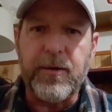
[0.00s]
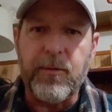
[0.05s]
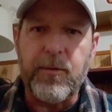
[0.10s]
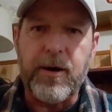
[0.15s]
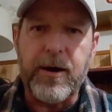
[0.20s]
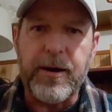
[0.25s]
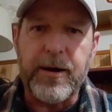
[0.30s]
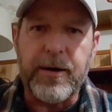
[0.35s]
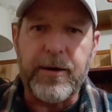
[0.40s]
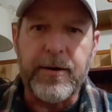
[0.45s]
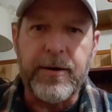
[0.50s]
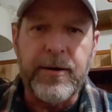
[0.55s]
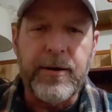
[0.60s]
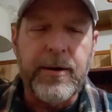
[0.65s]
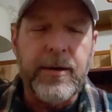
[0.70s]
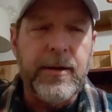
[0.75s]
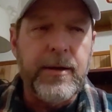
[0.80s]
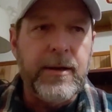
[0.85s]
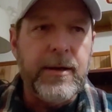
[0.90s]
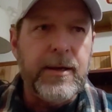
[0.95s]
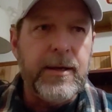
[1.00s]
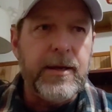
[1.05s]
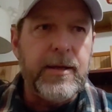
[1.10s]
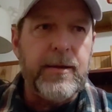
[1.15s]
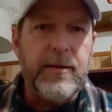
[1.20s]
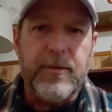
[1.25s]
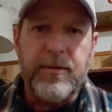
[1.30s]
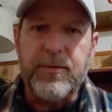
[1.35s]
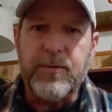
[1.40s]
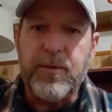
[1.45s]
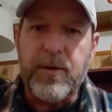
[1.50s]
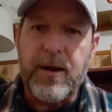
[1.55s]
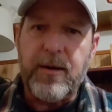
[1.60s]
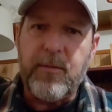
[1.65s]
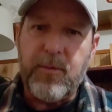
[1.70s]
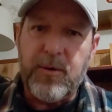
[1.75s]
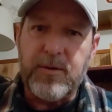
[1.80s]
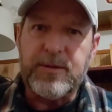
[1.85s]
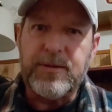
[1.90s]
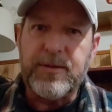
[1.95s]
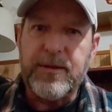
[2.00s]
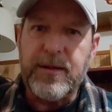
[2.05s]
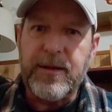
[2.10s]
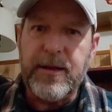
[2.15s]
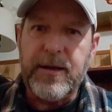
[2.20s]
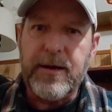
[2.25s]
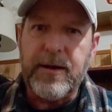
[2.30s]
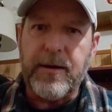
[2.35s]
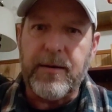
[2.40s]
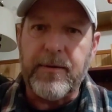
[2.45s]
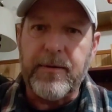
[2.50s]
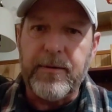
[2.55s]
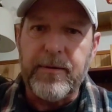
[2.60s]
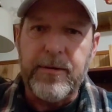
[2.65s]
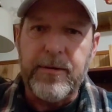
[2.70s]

water throughout most of the year.